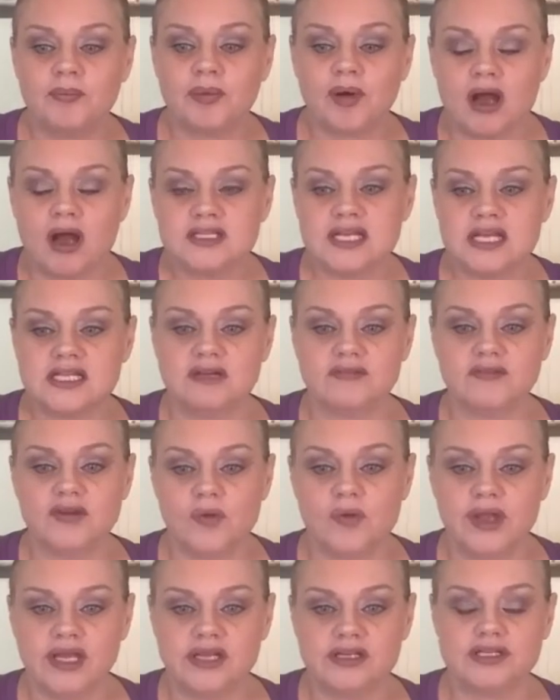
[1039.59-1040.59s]
process of
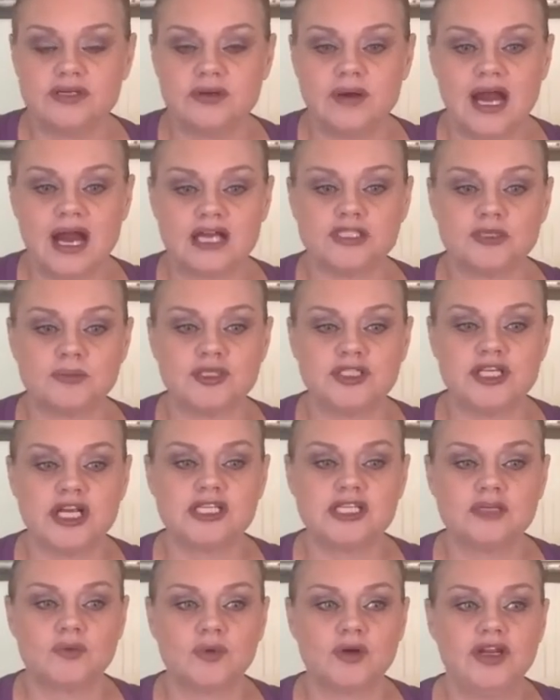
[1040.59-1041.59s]
going into astral
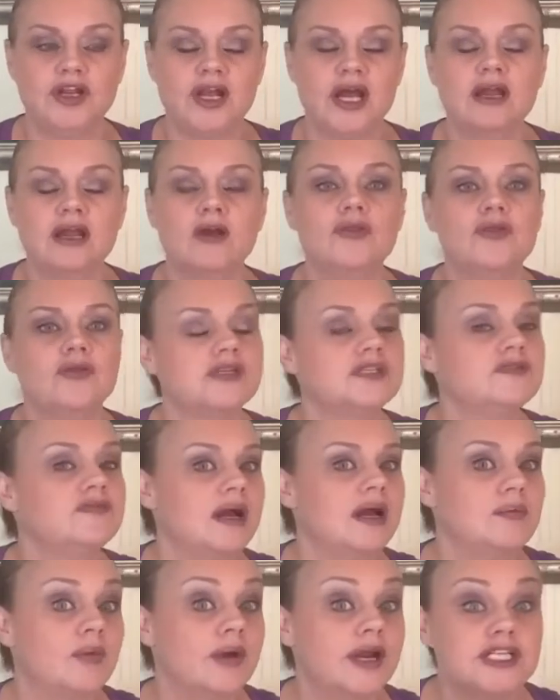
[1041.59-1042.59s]
projection where you kind of go through this
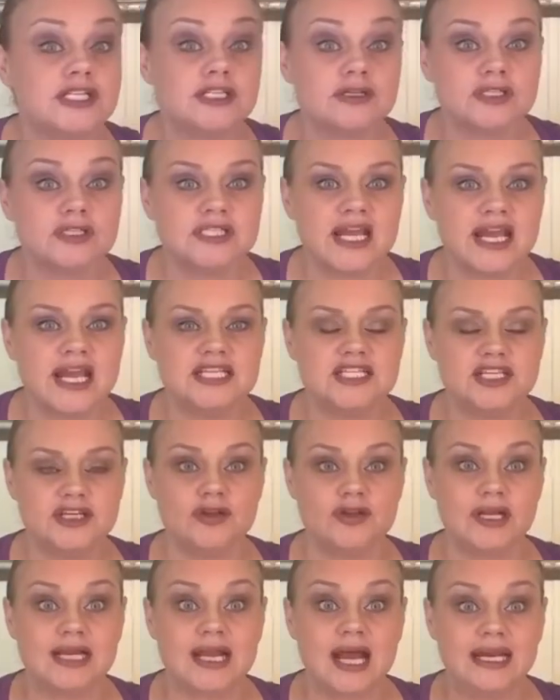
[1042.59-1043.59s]
vibrational stage and you
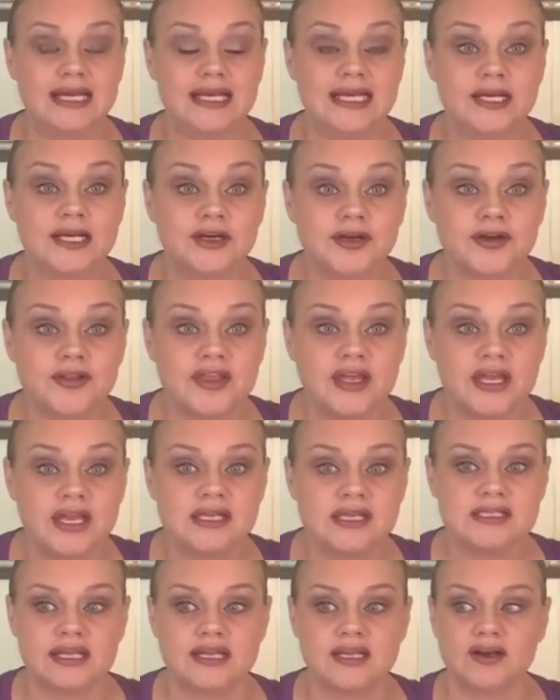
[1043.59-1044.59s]
can kind of hear
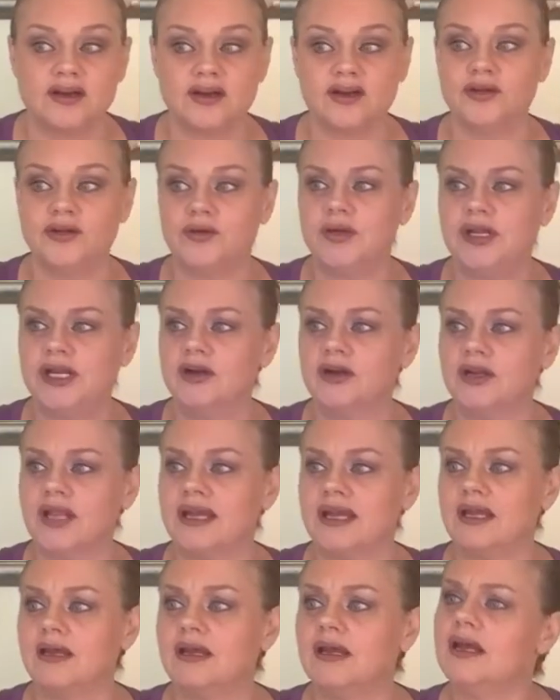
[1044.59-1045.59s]
things, like you'll hear, like,